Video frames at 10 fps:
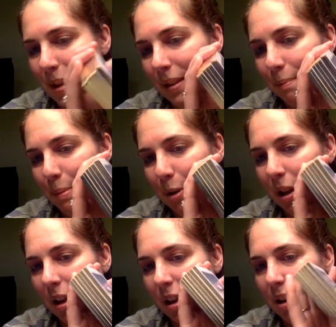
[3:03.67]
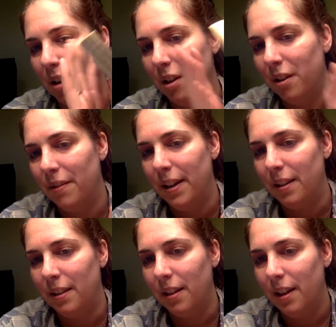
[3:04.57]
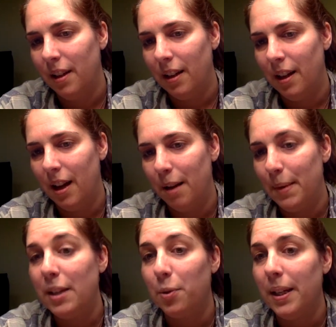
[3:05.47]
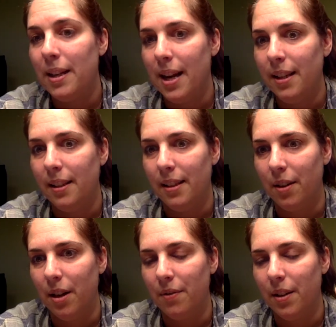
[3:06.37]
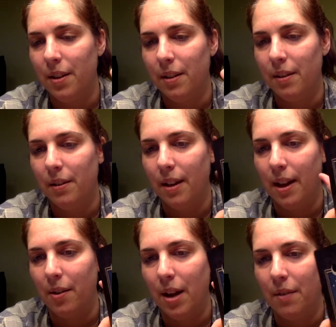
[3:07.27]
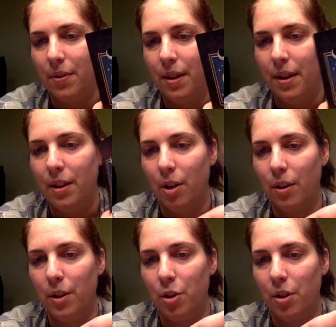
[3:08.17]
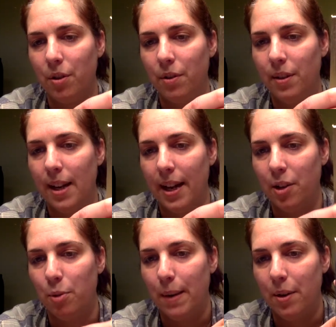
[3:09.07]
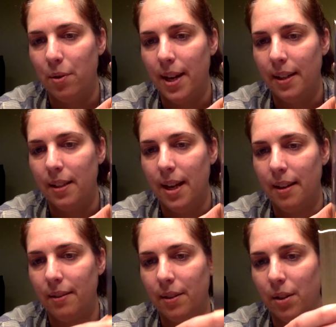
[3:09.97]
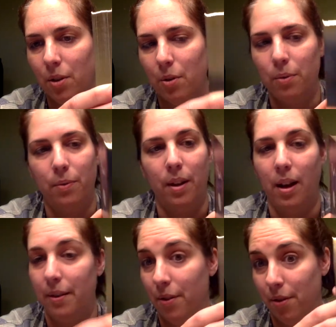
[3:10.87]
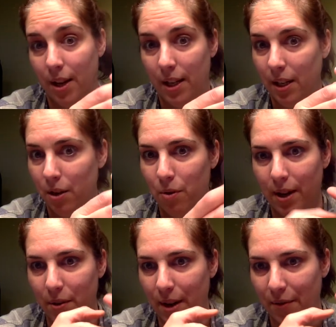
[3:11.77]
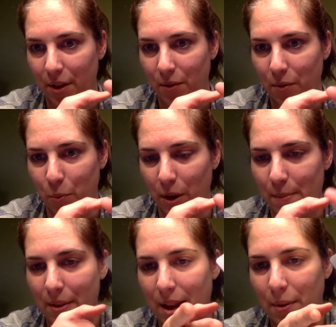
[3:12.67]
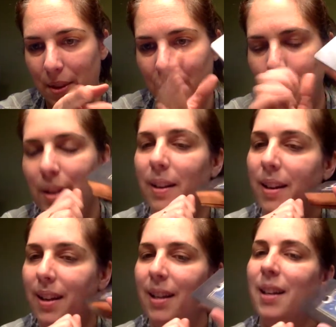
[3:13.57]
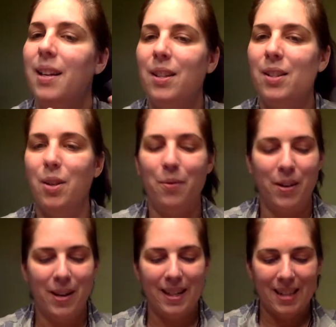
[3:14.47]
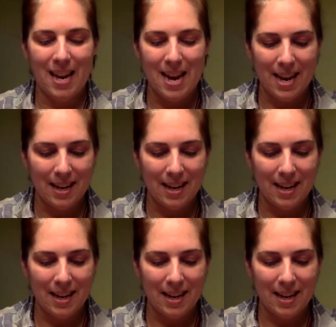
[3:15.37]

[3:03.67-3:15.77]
Some people love it. It's really nice because I don't have the courage to edge my own decks yet. So thank you. I don't have to worry about that with this one. So very exciting.